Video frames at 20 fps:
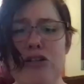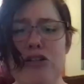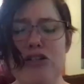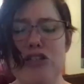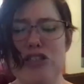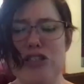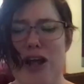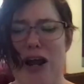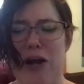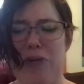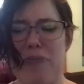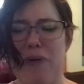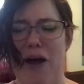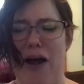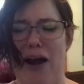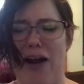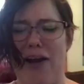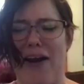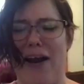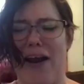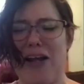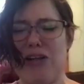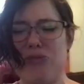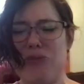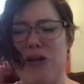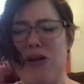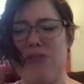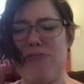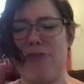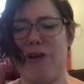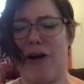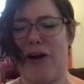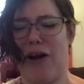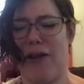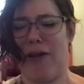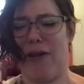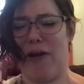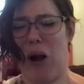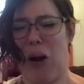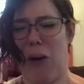check back next week for
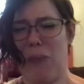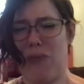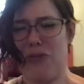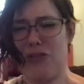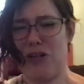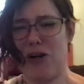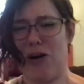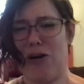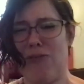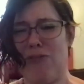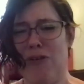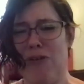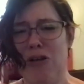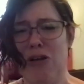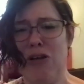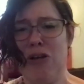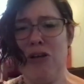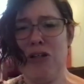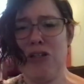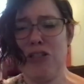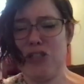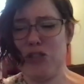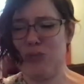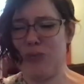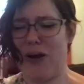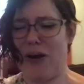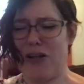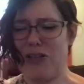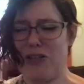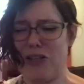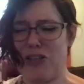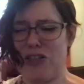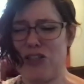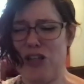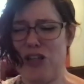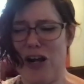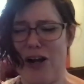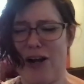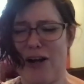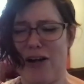another episode of Spastic
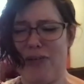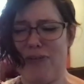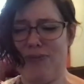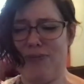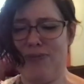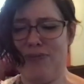Chatter.